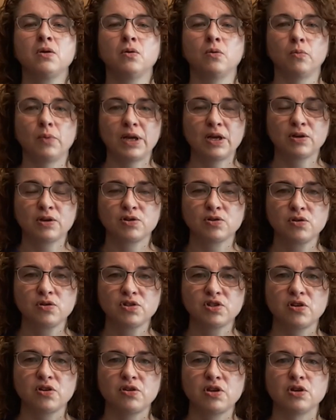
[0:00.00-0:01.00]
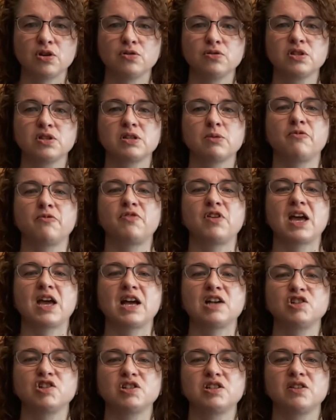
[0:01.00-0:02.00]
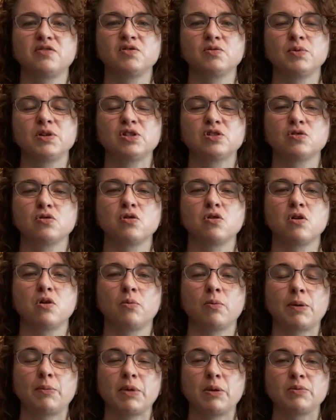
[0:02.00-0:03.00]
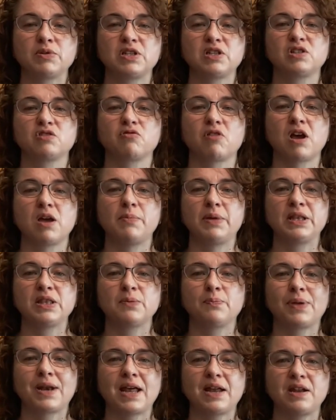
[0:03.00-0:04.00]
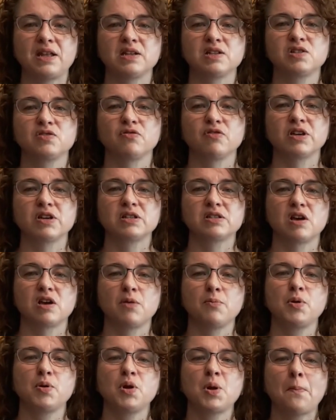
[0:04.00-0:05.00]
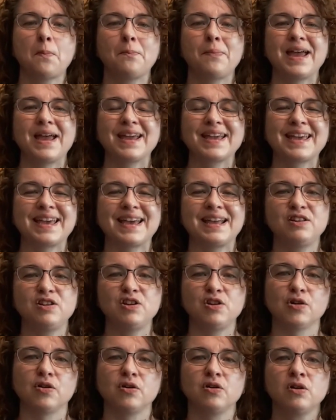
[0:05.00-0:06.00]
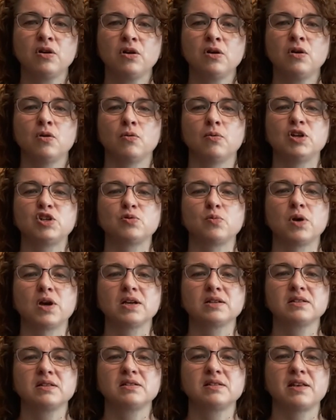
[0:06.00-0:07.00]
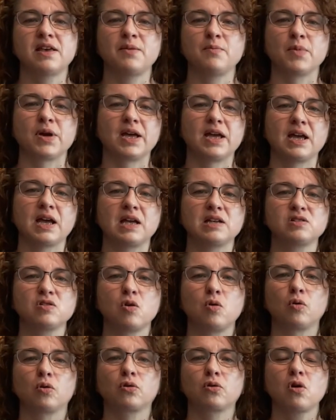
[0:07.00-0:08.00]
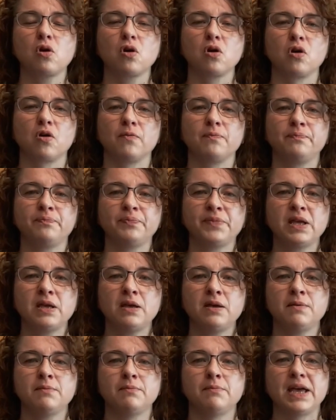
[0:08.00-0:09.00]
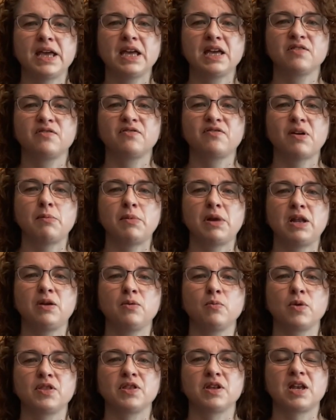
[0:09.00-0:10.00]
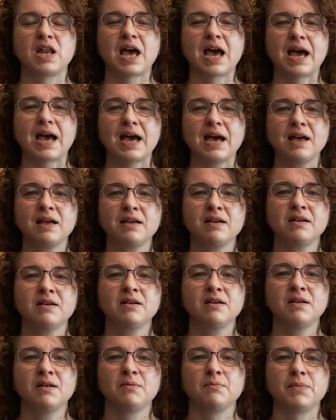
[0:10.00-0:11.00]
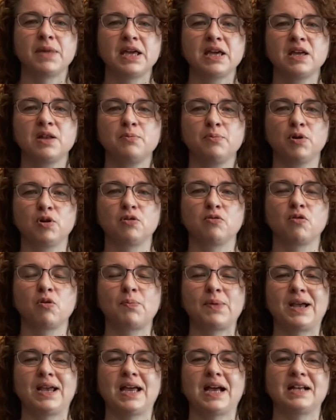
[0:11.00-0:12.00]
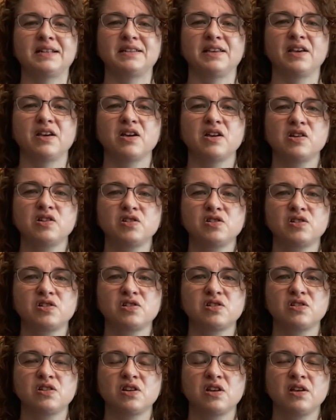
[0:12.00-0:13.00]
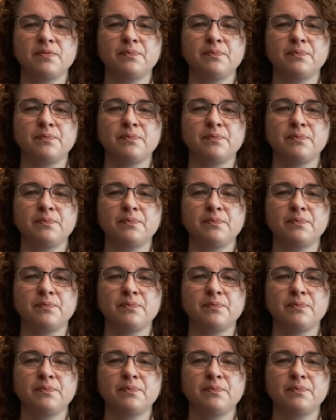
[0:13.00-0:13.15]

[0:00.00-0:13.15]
We could also use some of the adjectives we saw when we were describing the planets. For example, pequeño, which works the same way as rojo. Make it feminine with an A, make it plural by adding a s.